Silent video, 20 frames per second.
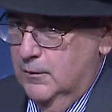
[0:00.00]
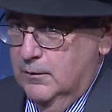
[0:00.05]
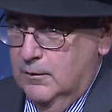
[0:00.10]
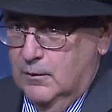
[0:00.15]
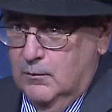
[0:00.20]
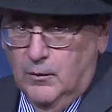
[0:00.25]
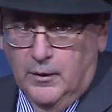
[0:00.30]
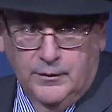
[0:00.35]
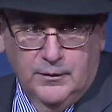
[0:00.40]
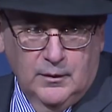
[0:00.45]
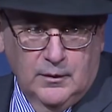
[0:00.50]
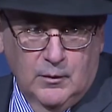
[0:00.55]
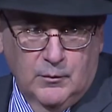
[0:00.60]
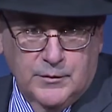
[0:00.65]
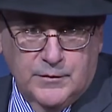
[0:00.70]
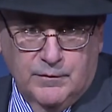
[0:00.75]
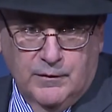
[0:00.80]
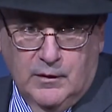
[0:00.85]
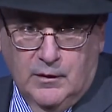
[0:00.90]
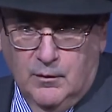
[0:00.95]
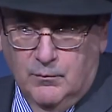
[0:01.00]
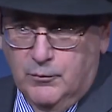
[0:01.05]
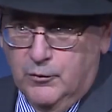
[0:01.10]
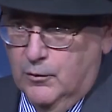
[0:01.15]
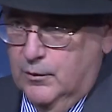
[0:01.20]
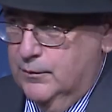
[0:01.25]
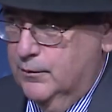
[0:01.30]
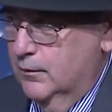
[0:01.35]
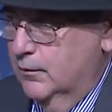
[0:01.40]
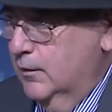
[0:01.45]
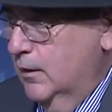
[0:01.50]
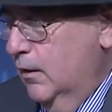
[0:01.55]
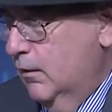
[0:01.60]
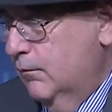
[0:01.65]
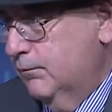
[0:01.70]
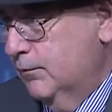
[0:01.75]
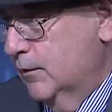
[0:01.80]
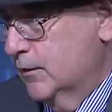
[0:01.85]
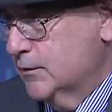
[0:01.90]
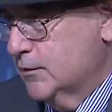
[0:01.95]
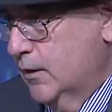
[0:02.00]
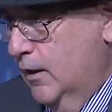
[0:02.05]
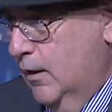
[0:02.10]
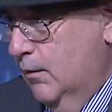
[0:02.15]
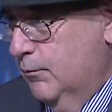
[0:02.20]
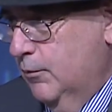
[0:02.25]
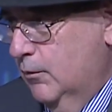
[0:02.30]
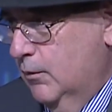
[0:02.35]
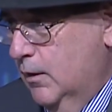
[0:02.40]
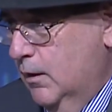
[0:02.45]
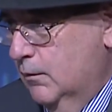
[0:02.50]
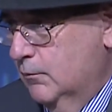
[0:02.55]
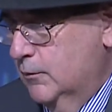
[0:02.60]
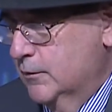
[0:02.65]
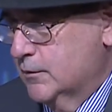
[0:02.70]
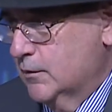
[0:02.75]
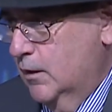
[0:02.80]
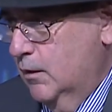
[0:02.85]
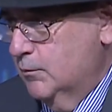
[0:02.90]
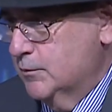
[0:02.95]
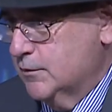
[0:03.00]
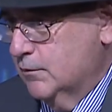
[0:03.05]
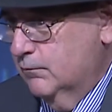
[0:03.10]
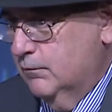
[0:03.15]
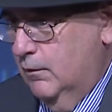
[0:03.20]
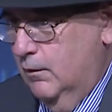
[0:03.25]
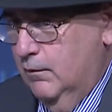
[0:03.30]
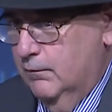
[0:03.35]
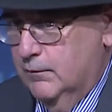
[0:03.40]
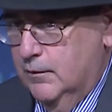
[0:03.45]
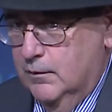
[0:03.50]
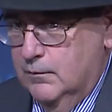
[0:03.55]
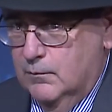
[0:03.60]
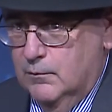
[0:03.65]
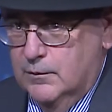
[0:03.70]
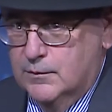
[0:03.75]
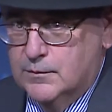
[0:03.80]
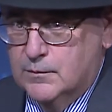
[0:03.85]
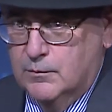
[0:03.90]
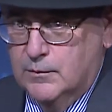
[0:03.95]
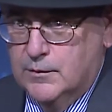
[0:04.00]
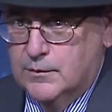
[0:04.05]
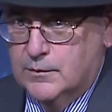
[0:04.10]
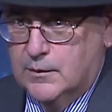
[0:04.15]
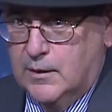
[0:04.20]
And one thing that was very important there, for example, which I was involved in, was